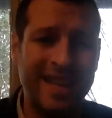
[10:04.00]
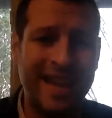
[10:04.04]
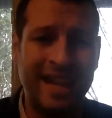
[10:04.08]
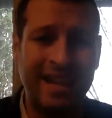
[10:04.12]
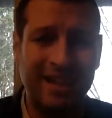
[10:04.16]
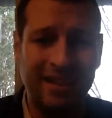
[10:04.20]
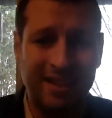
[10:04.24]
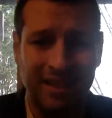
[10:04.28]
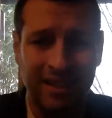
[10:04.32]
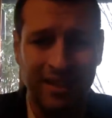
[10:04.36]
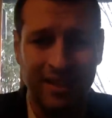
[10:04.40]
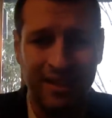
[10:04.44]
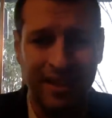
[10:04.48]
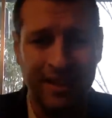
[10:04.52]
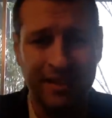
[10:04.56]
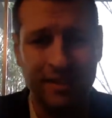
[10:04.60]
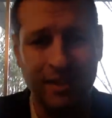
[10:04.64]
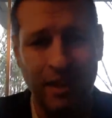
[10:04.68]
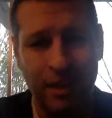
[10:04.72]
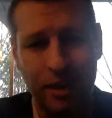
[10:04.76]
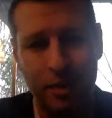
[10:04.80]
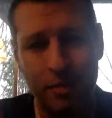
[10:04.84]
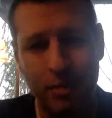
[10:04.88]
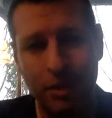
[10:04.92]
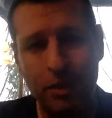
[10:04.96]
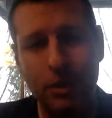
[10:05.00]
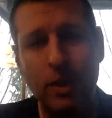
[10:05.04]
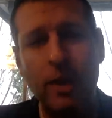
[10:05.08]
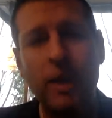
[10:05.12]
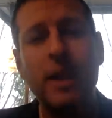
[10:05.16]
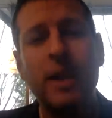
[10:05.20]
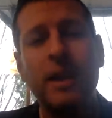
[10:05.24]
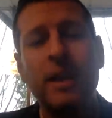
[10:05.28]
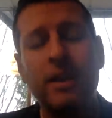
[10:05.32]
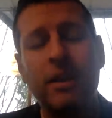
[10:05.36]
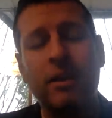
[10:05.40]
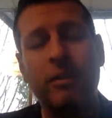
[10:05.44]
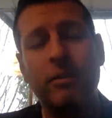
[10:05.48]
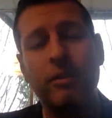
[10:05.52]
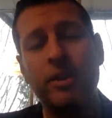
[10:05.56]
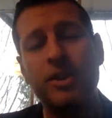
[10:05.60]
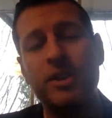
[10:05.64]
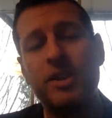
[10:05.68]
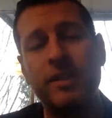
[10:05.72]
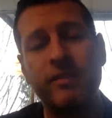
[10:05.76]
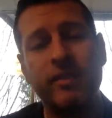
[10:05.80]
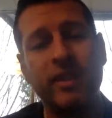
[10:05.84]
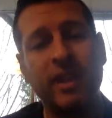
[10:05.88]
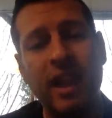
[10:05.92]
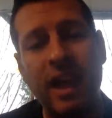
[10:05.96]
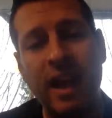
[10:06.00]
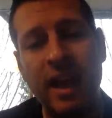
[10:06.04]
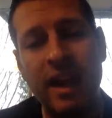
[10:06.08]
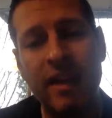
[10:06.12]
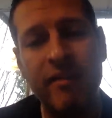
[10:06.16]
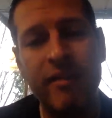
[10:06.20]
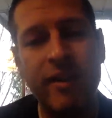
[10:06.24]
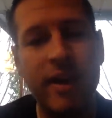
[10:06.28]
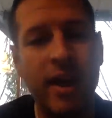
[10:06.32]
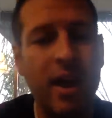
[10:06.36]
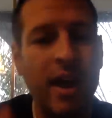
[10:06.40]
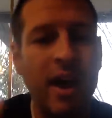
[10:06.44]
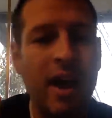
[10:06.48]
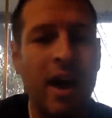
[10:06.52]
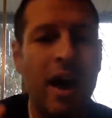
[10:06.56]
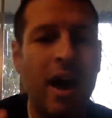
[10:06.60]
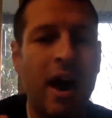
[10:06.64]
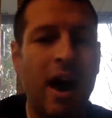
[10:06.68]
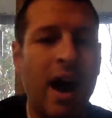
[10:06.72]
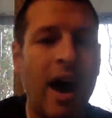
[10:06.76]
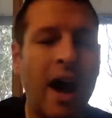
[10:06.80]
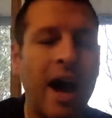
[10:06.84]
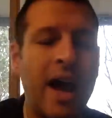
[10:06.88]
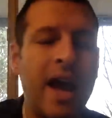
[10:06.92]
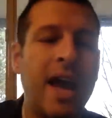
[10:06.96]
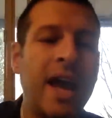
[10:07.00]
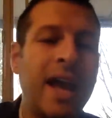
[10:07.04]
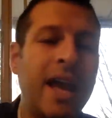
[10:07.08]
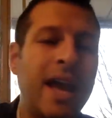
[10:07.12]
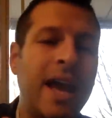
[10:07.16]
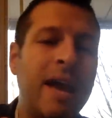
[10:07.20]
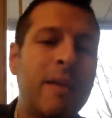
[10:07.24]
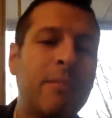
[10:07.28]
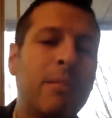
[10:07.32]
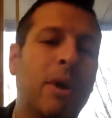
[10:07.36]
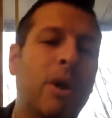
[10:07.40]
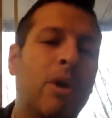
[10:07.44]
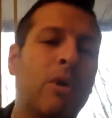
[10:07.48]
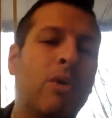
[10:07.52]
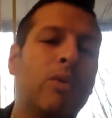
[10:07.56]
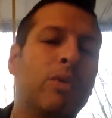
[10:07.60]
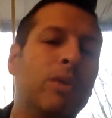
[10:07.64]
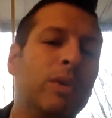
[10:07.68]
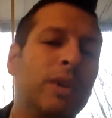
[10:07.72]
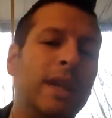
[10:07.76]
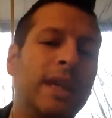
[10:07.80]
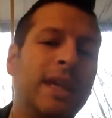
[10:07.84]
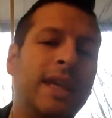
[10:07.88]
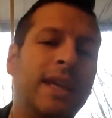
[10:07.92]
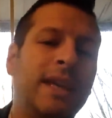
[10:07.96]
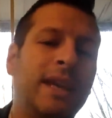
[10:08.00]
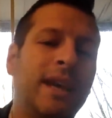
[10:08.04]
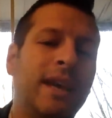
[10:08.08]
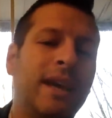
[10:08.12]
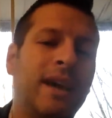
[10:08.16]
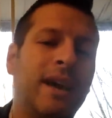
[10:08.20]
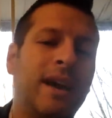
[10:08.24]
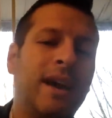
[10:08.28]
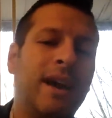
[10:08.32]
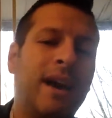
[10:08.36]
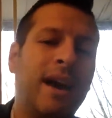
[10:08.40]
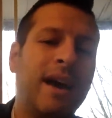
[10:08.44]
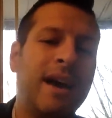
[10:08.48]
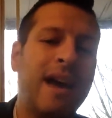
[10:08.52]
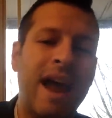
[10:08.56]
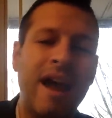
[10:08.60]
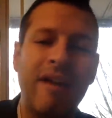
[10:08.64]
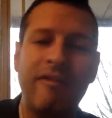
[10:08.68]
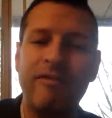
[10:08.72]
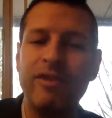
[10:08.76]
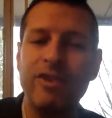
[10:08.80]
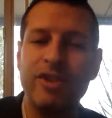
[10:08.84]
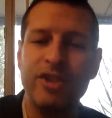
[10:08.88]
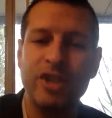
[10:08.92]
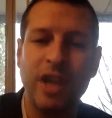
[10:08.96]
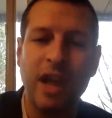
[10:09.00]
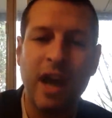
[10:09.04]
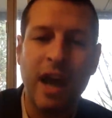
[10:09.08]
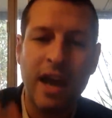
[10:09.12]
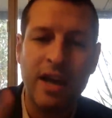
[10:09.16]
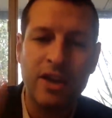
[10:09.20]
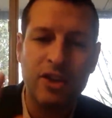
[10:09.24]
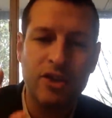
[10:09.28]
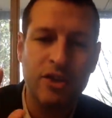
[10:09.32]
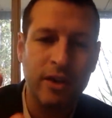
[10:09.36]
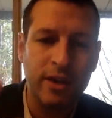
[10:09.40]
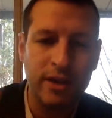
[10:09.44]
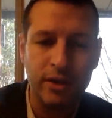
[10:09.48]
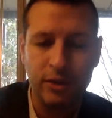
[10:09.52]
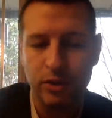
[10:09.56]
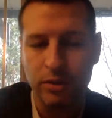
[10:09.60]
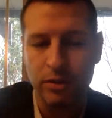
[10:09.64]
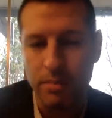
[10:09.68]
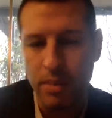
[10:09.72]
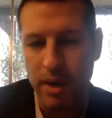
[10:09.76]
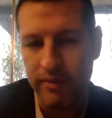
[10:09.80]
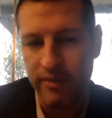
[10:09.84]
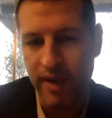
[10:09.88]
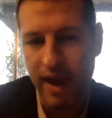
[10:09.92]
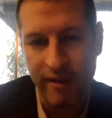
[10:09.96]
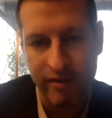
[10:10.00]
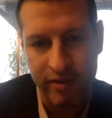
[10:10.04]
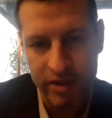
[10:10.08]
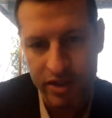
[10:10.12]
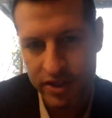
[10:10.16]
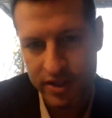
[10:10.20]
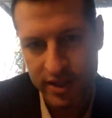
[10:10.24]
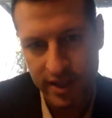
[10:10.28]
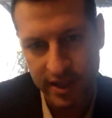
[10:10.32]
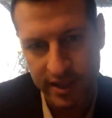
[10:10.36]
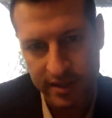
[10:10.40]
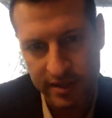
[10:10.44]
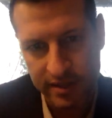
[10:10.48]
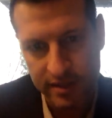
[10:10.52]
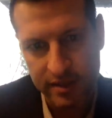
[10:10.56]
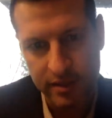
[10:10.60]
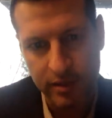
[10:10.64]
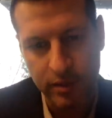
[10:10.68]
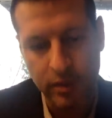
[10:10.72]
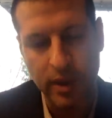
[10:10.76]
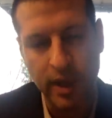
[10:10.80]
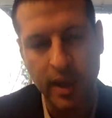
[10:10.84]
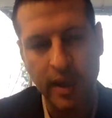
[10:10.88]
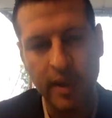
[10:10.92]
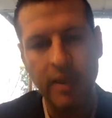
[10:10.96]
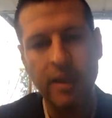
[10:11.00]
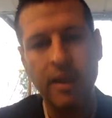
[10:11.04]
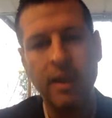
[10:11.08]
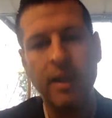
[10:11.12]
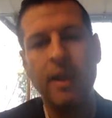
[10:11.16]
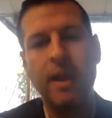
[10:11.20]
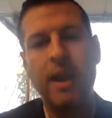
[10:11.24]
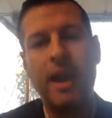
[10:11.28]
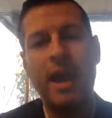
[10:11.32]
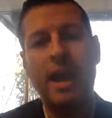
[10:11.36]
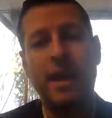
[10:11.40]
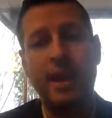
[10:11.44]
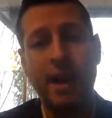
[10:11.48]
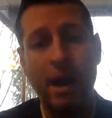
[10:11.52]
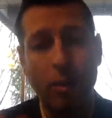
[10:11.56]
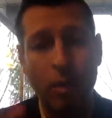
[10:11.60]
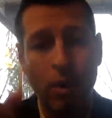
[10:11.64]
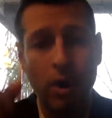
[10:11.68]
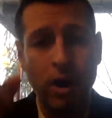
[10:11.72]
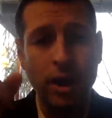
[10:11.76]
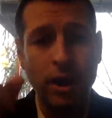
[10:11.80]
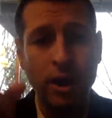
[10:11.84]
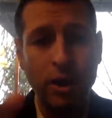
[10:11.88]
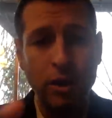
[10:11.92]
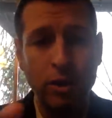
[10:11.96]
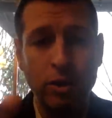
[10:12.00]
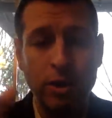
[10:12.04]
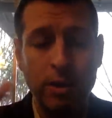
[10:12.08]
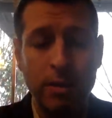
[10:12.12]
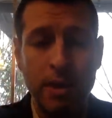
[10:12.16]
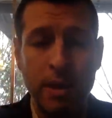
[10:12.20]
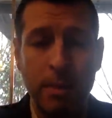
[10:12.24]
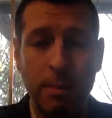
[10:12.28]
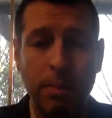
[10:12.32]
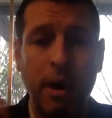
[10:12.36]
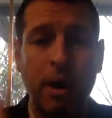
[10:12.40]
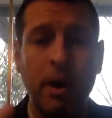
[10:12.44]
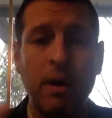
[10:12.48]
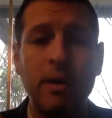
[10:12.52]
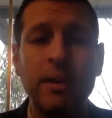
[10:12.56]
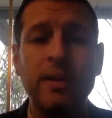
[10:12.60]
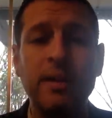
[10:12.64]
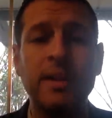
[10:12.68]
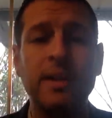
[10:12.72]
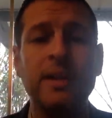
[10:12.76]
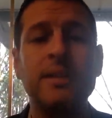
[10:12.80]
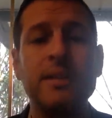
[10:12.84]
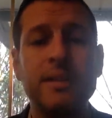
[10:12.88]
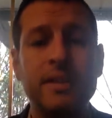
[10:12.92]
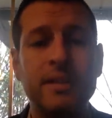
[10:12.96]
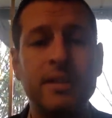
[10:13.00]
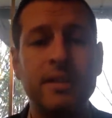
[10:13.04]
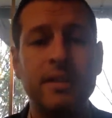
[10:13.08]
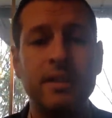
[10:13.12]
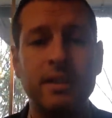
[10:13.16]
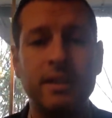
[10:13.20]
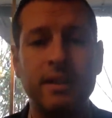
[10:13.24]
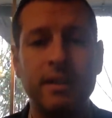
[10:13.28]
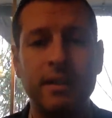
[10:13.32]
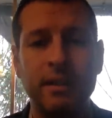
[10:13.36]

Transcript: in anything that I talk about here on Rich TV Live. I am only an average guy trying to do above average things. Okay. And I want you to be a part of this.